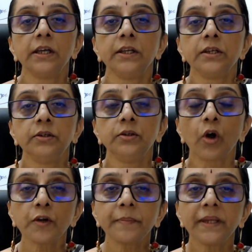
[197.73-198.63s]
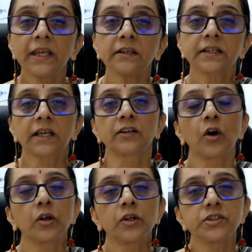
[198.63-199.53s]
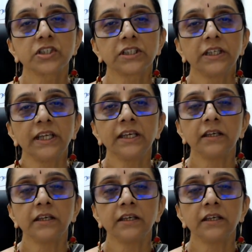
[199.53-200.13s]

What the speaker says: Not being technologically